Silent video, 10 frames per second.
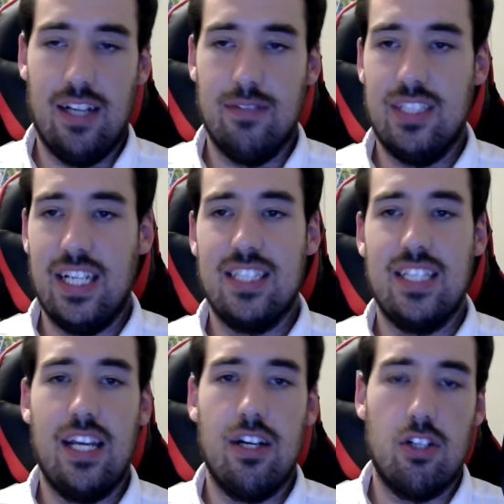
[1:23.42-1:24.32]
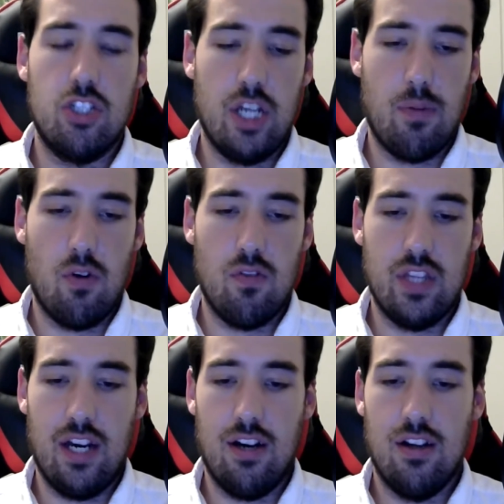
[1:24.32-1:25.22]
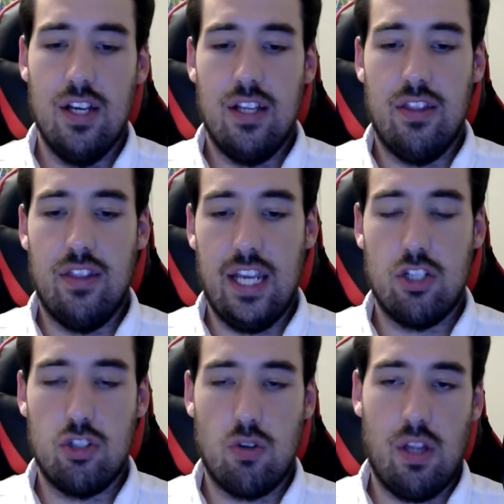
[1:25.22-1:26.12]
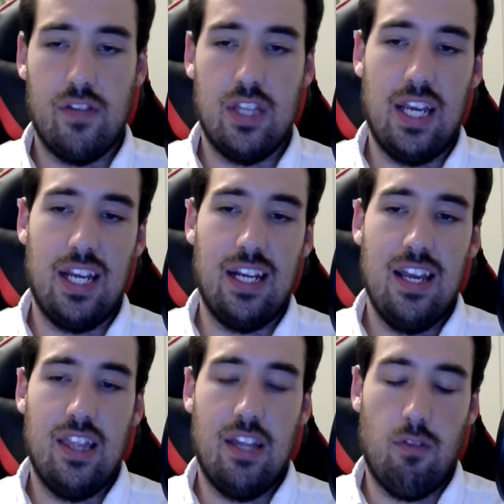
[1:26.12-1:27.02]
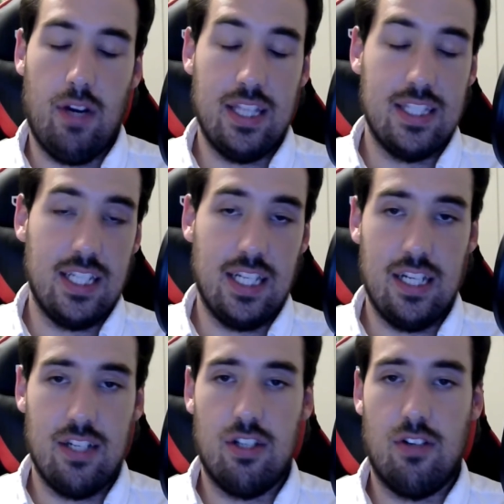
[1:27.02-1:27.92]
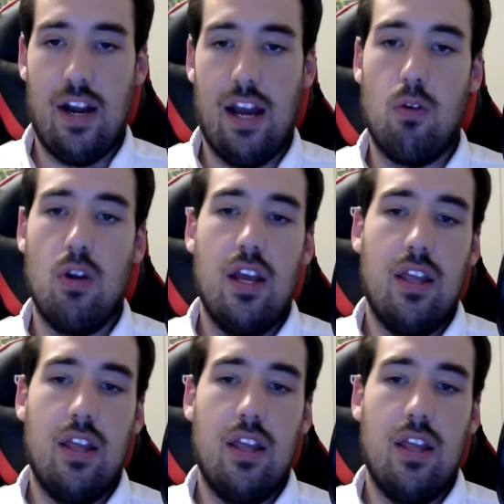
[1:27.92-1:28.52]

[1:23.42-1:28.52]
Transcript: dictatorship over there. They control everything. They've ran the city into the ground.